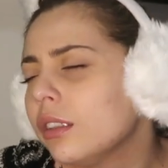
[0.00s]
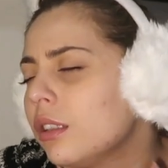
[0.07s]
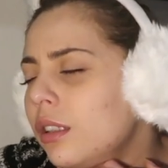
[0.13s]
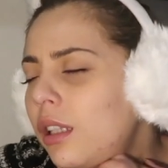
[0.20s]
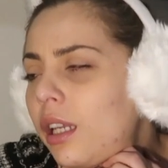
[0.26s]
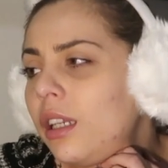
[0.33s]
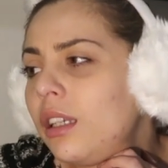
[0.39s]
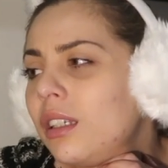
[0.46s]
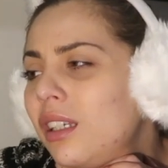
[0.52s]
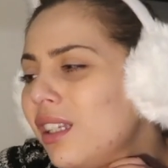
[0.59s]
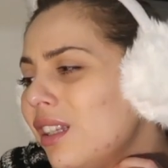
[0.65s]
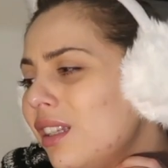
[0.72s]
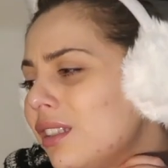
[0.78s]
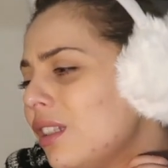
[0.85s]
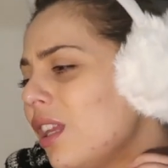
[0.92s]
It's like
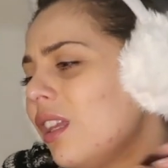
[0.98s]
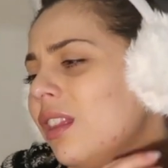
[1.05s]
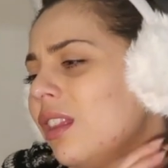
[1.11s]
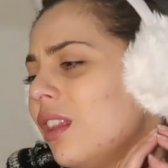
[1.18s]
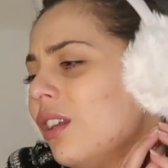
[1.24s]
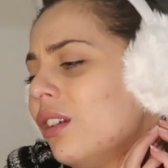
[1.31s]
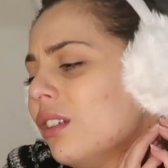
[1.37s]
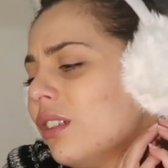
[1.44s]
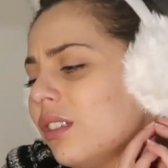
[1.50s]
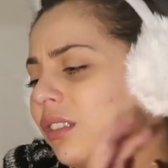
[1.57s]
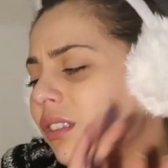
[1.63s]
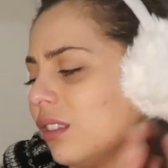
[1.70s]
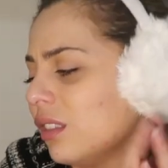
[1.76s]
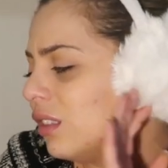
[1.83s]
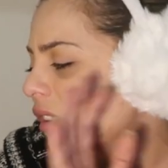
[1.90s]
they're,
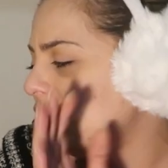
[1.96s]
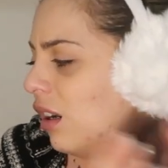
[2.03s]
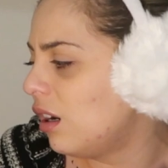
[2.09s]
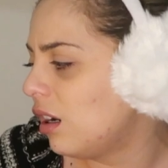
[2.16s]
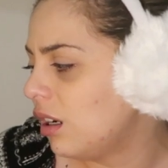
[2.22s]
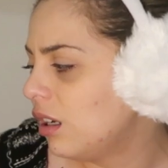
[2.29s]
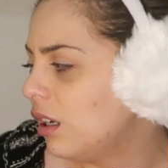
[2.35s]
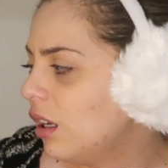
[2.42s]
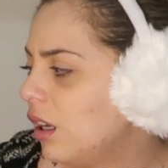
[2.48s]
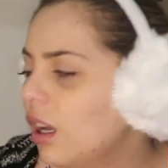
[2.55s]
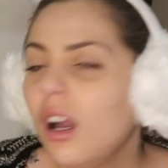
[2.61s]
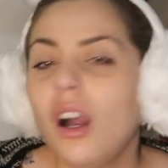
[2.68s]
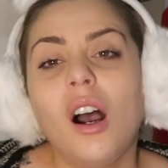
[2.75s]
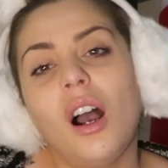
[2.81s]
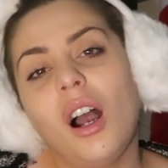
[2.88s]
oh,
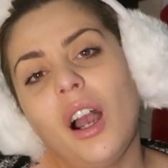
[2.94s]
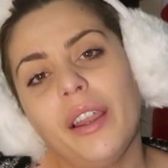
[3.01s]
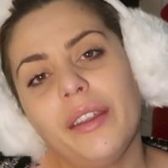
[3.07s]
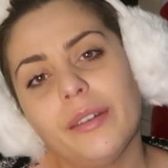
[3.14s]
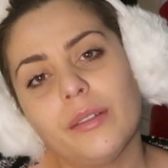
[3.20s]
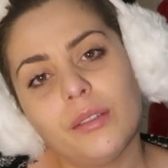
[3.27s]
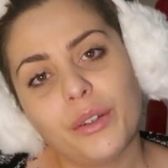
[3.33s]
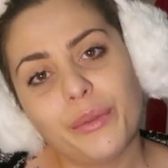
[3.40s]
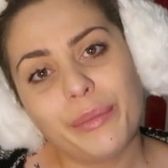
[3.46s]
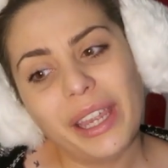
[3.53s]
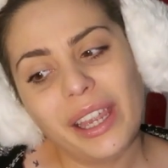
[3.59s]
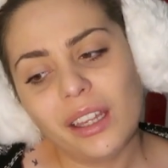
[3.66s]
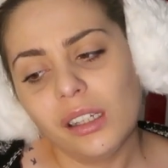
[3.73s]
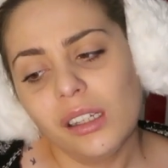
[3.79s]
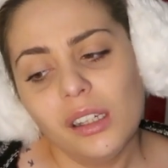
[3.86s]
I don't know,
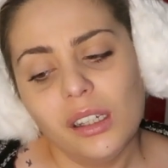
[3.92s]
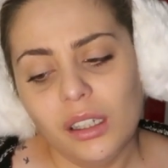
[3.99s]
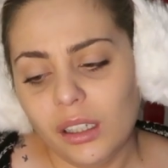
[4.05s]
man.